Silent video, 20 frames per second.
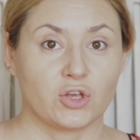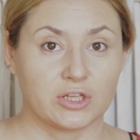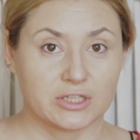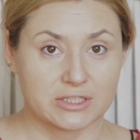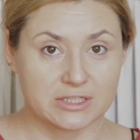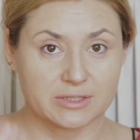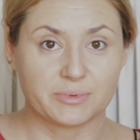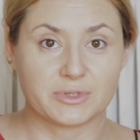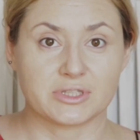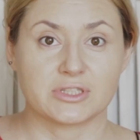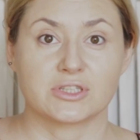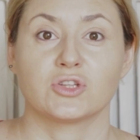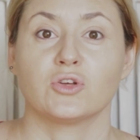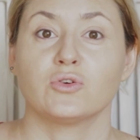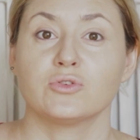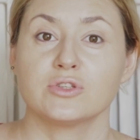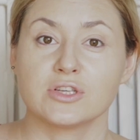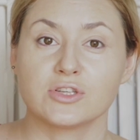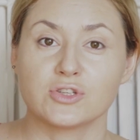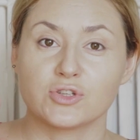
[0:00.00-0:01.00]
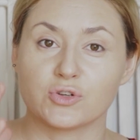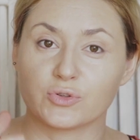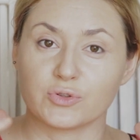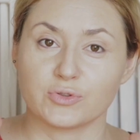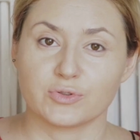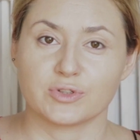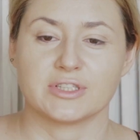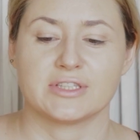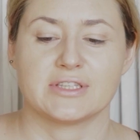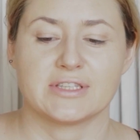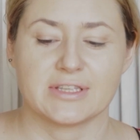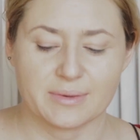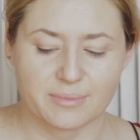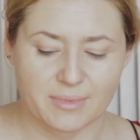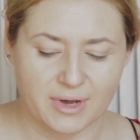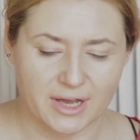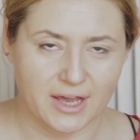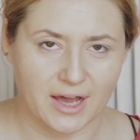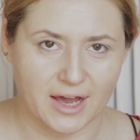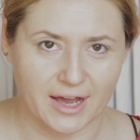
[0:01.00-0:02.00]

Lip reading: it a little bit closer so you can see my